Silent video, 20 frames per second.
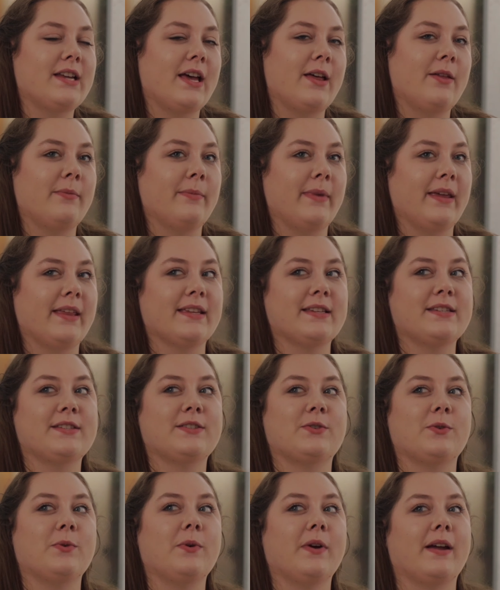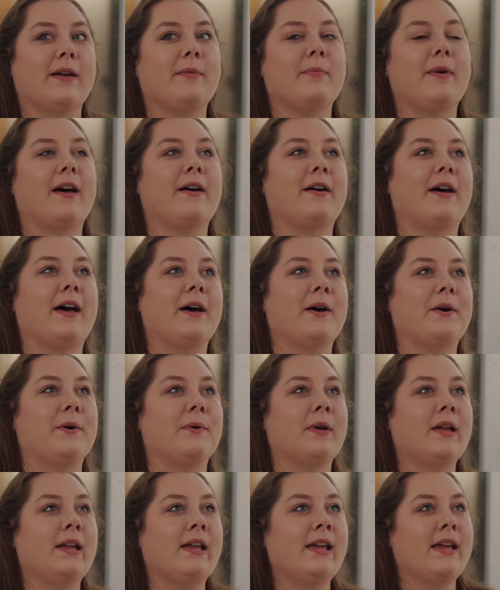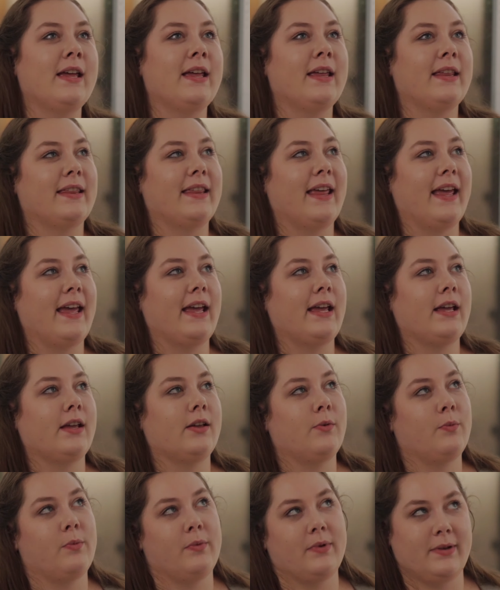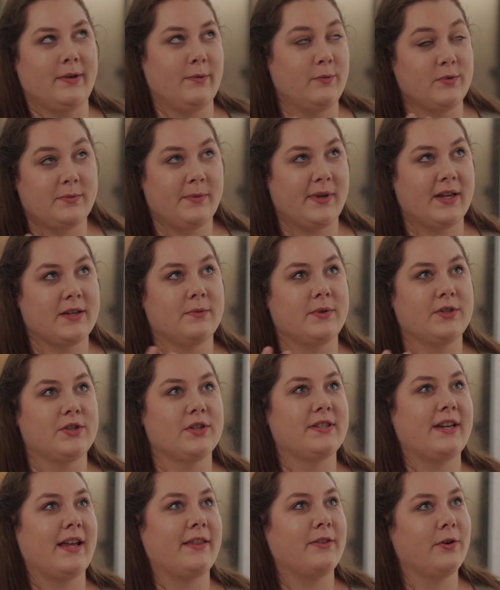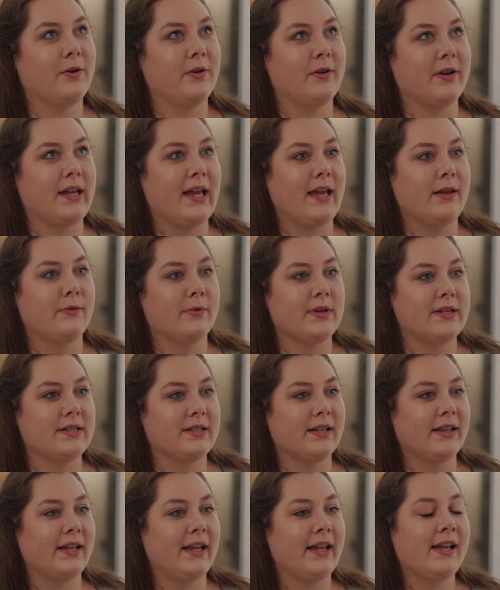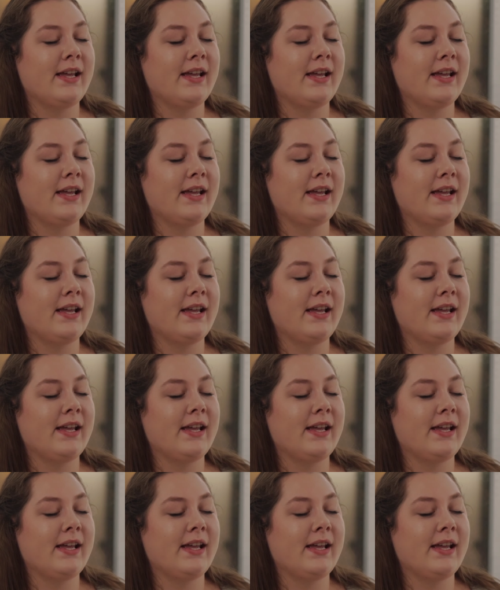tell me this story about how they, it was because we just had the hurricane recently.